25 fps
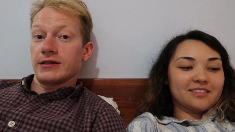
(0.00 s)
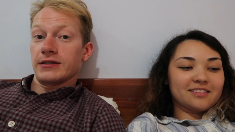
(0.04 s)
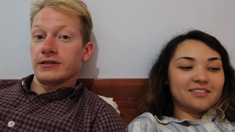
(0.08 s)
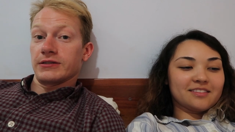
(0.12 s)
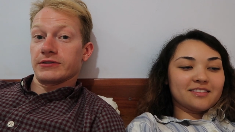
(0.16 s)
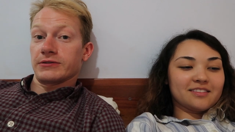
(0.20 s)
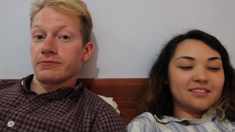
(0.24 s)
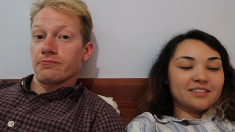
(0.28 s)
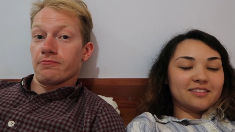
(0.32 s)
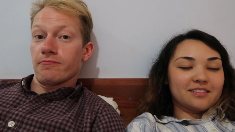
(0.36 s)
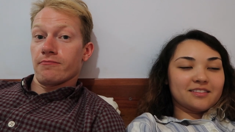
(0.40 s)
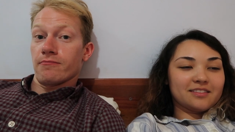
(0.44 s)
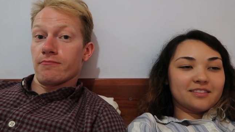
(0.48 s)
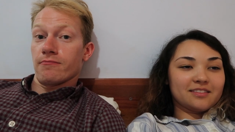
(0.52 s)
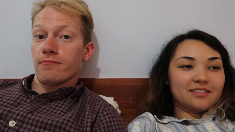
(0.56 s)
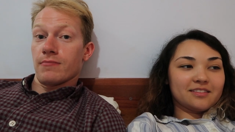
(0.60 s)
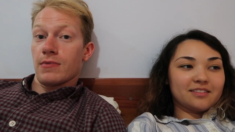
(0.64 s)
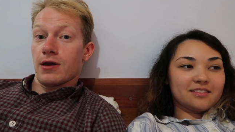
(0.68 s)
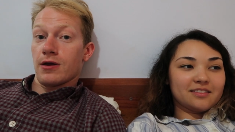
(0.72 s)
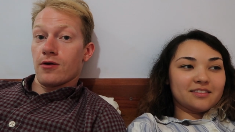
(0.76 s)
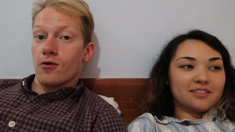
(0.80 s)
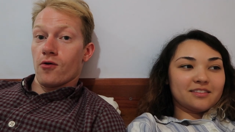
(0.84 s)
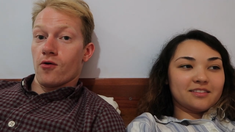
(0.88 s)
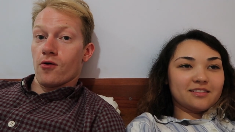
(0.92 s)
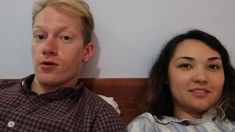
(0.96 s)
Speaker 1: is
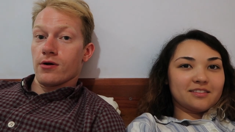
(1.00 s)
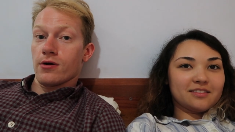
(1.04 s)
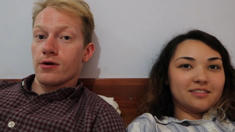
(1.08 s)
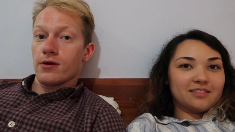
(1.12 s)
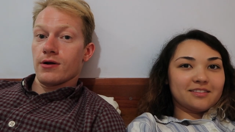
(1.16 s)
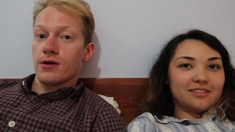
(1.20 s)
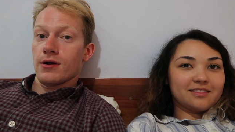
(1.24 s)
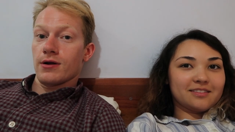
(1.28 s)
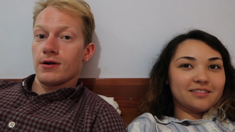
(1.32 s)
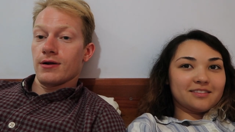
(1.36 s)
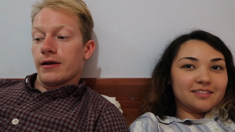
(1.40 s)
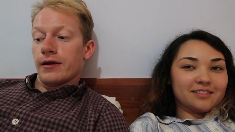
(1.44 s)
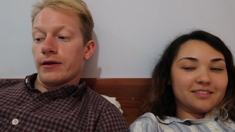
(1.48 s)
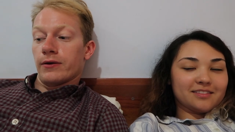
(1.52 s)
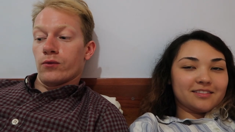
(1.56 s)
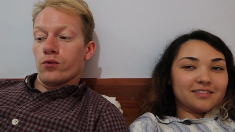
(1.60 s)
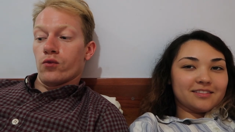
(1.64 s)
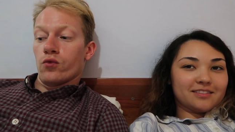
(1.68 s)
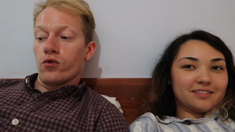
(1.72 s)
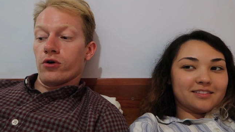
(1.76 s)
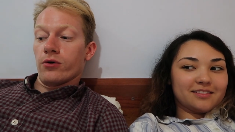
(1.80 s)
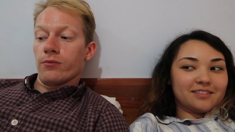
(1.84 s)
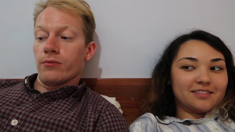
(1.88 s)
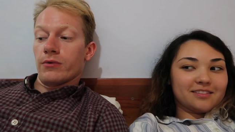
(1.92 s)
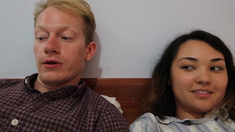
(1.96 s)
mayor, and
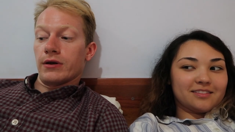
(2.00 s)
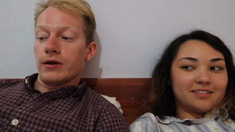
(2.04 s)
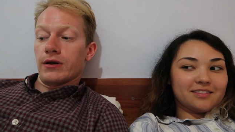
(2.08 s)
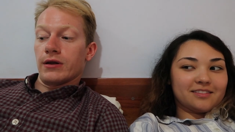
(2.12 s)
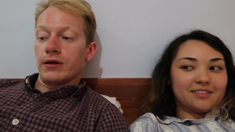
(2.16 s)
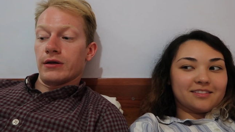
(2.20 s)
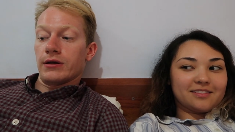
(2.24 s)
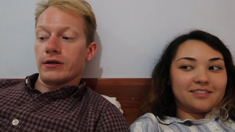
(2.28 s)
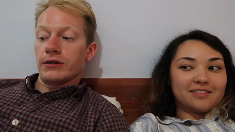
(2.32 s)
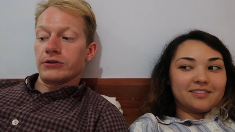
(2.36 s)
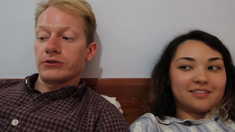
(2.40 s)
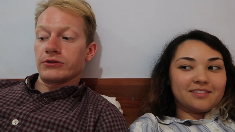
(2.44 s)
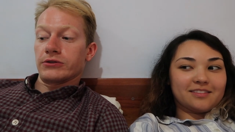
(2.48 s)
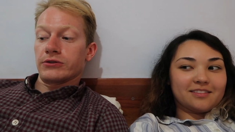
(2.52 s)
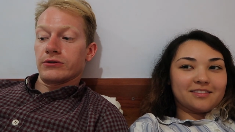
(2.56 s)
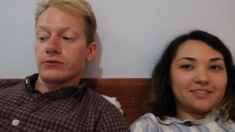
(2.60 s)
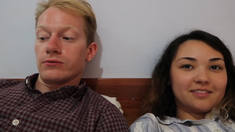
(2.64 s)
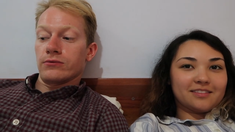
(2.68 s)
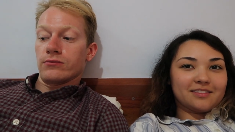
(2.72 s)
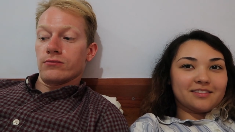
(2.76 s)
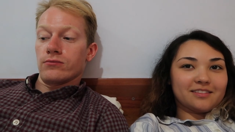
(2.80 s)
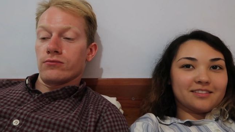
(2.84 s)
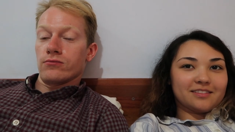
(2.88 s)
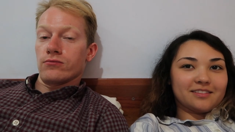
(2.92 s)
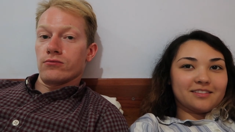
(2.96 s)
woman is
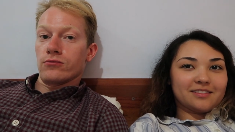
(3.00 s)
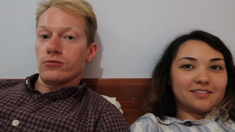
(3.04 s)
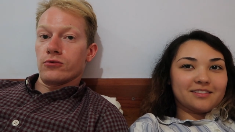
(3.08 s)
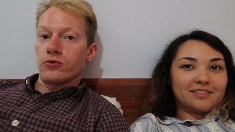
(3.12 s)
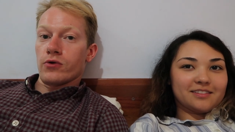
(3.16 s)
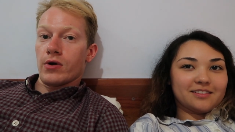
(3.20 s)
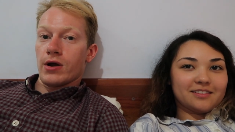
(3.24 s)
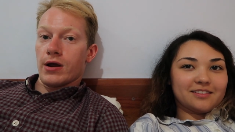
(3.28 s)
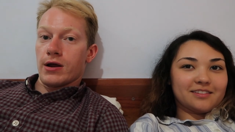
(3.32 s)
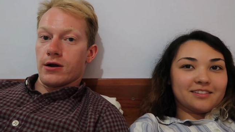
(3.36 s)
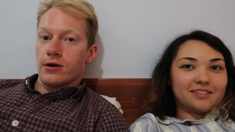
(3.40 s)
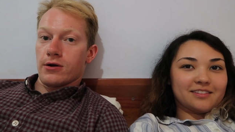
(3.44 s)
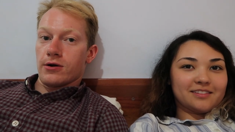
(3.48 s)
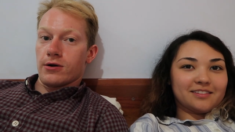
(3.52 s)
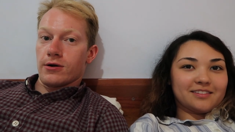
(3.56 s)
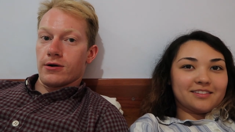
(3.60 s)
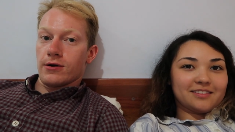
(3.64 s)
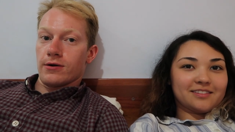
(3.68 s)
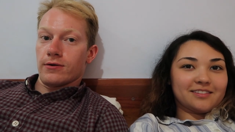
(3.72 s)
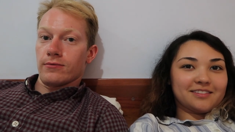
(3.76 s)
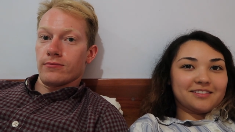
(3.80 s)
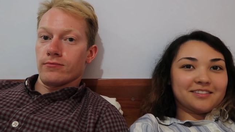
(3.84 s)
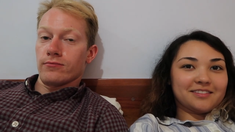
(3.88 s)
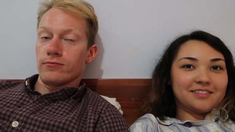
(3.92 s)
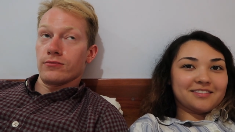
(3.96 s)
mujer,
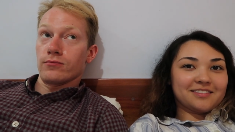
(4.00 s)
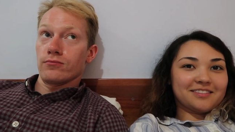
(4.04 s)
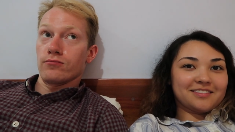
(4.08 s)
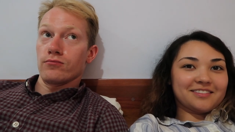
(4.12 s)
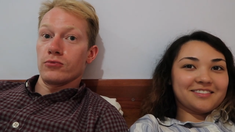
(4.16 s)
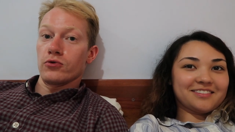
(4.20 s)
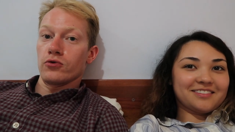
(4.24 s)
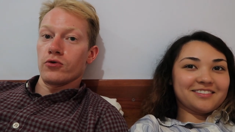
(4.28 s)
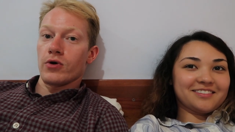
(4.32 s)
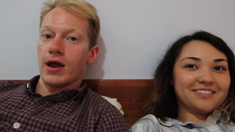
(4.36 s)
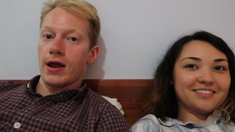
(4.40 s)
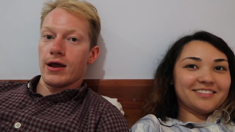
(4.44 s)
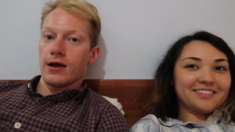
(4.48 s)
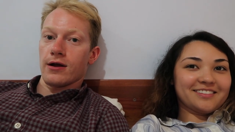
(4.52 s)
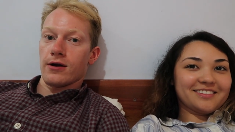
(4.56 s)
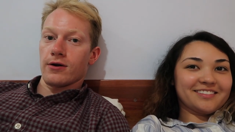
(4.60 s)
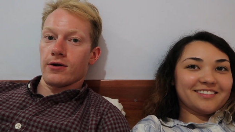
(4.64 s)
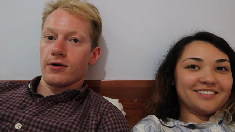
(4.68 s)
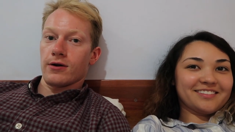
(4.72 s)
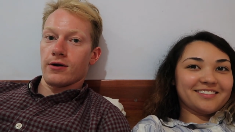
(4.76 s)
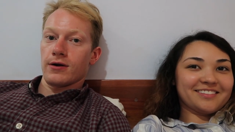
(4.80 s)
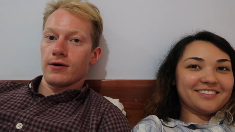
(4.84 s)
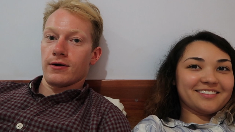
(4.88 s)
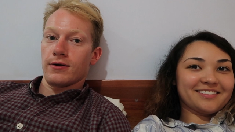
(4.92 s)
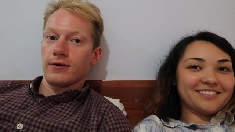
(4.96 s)

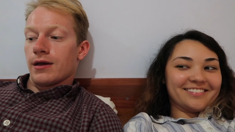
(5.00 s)
mujer.